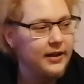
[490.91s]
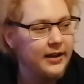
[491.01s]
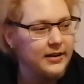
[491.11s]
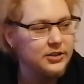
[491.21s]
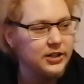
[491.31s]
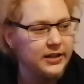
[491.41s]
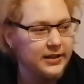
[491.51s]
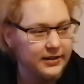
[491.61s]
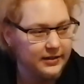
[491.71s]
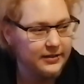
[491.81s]
And
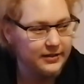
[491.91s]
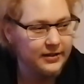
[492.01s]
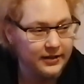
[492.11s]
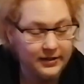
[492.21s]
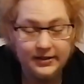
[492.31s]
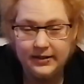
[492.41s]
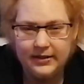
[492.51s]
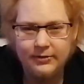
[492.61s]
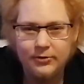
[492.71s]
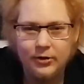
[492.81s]
actually,
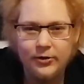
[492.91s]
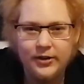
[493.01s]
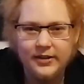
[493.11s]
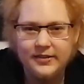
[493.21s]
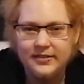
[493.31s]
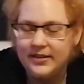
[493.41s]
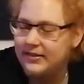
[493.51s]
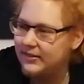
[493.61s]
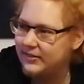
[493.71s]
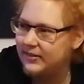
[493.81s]
if you look at the
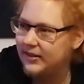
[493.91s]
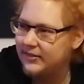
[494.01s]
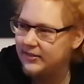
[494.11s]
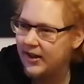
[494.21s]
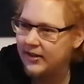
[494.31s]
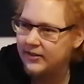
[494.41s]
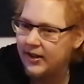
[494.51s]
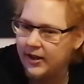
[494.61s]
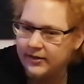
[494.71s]
statistics and